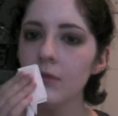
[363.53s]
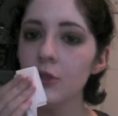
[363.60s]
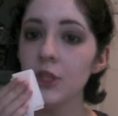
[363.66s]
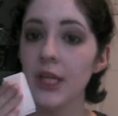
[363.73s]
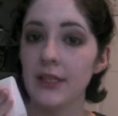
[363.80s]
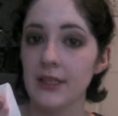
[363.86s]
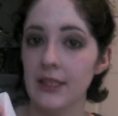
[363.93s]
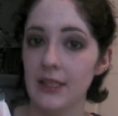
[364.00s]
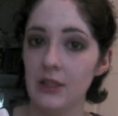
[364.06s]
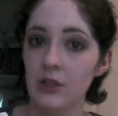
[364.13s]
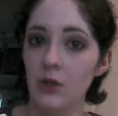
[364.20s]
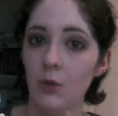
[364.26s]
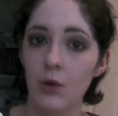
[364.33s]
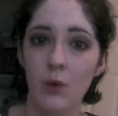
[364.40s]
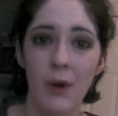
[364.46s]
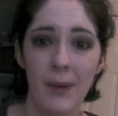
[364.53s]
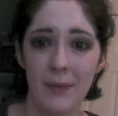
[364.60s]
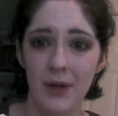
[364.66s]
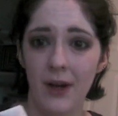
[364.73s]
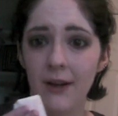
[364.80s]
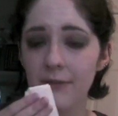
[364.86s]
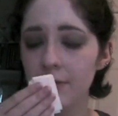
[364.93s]
Gently, because you don't want to wipe
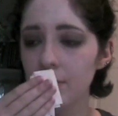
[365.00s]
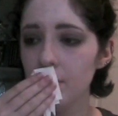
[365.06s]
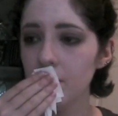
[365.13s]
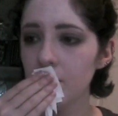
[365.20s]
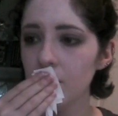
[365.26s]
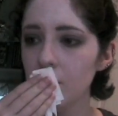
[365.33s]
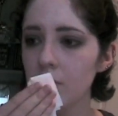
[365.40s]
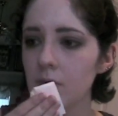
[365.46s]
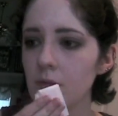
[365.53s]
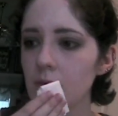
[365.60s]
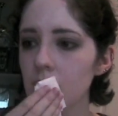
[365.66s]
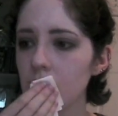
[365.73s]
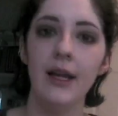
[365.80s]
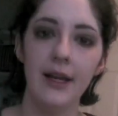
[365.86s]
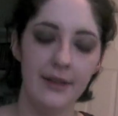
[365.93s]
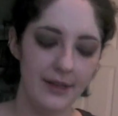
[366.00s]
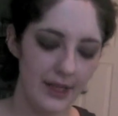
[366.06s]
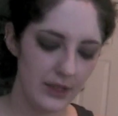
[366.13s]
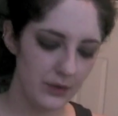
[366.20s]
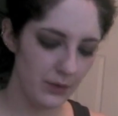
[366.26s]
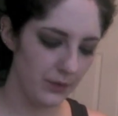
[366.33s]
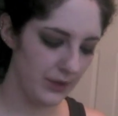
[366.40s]
it off. And
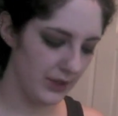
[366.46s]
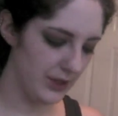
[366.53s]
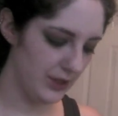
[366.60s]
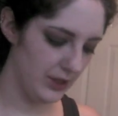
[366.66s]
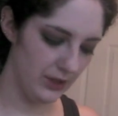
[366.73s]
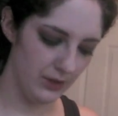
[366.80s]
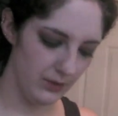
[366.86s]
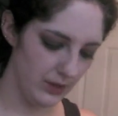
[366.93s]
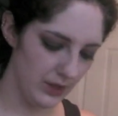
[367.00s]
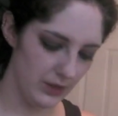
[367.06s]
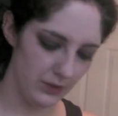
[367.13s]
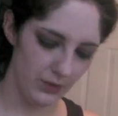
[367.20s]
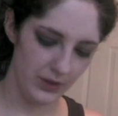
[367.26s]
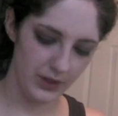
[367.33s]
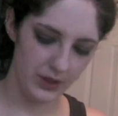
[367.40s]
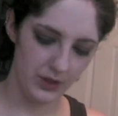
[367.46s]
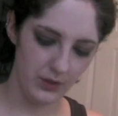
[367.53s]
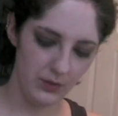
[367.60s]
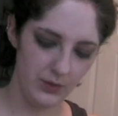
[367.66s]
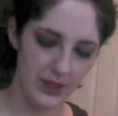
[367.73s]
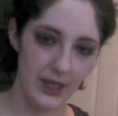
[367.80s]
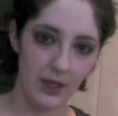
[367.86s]
next what we're going to do is we're going
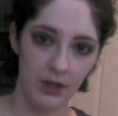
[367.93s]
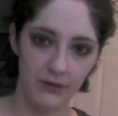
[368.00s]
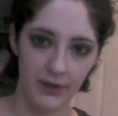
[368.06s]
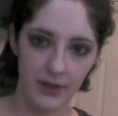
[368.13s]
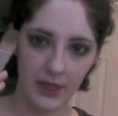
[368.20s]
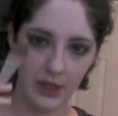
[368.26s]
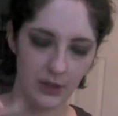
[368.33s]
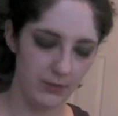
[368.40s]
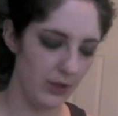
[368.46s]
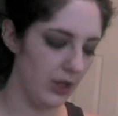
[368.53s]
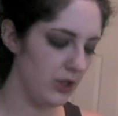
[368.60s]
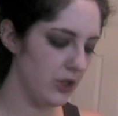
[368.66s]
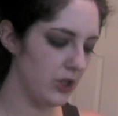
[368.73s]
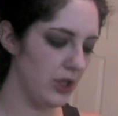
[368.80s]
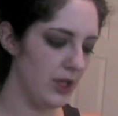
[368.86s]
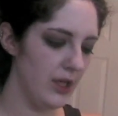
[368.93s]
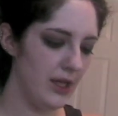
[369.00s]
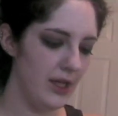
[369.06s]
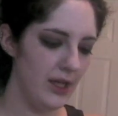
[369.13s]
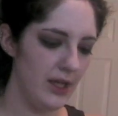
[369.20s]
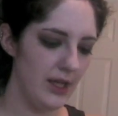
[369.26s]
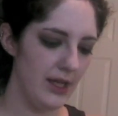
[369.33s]
to take our foundation brush
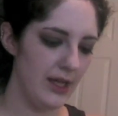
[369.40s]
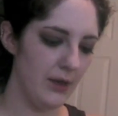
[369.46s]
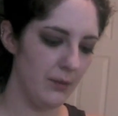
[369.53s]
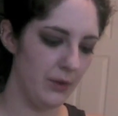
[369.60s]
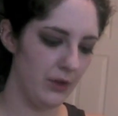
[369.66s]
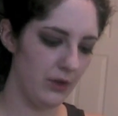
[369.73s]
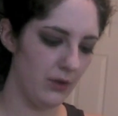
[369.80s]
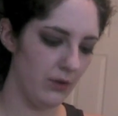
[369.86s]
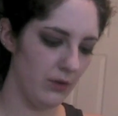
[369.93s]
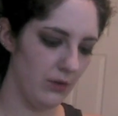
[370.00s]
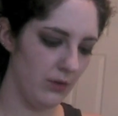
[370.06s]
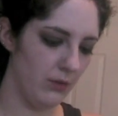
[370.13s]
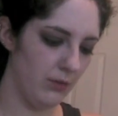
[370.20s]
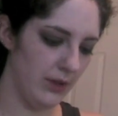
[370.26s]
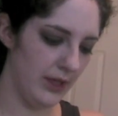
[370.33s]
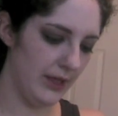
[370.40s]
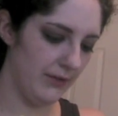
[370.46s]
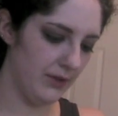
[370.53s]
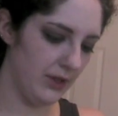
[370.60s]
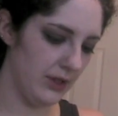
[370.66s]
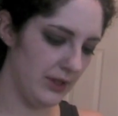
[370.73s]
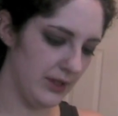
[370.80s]
and with
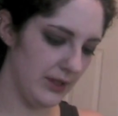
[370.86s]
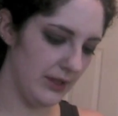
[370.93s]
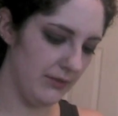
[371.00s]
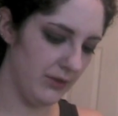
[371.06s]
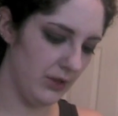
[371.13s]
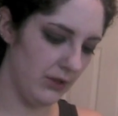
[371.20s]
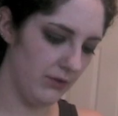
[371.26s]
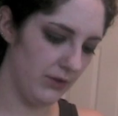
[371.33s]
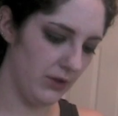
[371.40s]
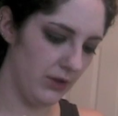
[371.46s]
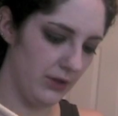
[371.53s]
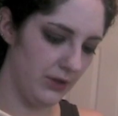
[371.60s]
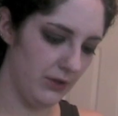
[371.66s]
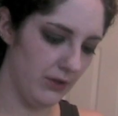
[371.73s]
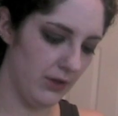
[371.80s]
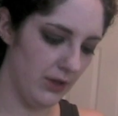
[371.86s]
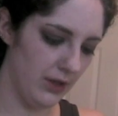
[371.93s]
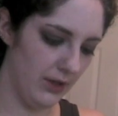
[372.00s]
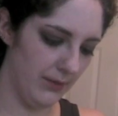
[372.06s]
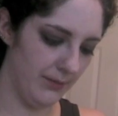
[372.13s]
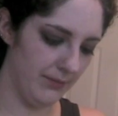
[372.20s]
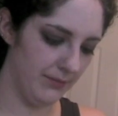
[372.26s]
whatever is left over on your
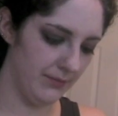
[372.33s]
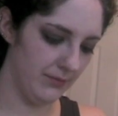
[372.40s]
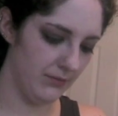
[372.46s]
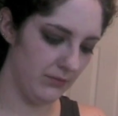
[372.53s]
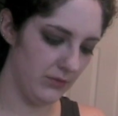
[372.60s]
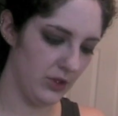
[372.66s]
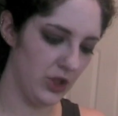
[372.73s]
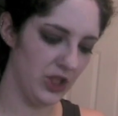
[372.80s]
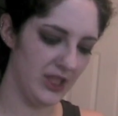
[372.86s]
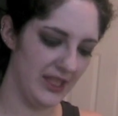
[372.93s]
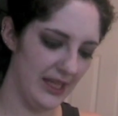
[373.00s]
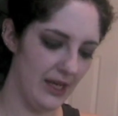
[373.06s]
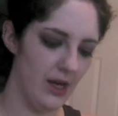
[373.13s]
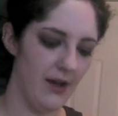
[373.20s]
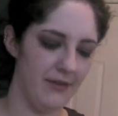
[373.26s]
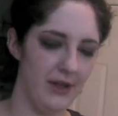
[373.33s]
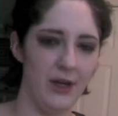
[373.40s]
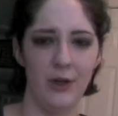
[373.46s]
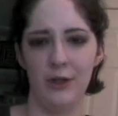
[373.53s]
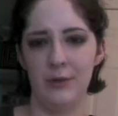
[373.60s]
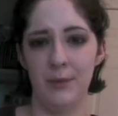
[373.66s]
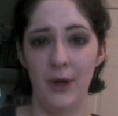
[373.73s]
arm, just get it out there. I
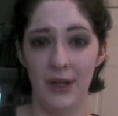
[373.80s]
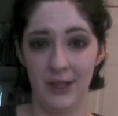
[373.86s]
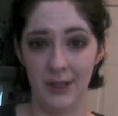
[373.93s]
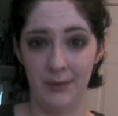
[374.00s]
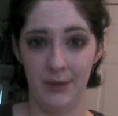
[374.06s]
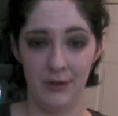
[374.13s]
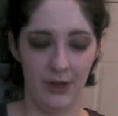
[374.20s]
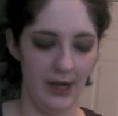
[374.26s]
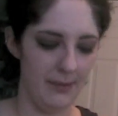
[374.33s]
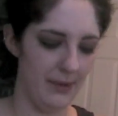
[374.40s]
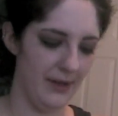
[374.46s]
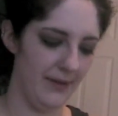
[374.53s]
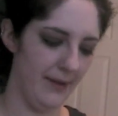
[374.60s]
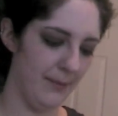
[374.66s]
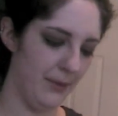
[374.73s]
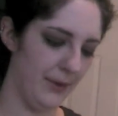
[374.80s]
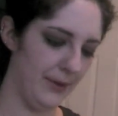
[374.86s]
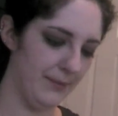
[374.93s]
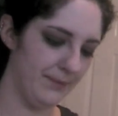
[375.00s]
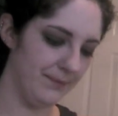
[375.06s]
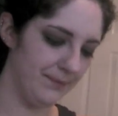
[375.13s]
know it's probably going to be dried by that point.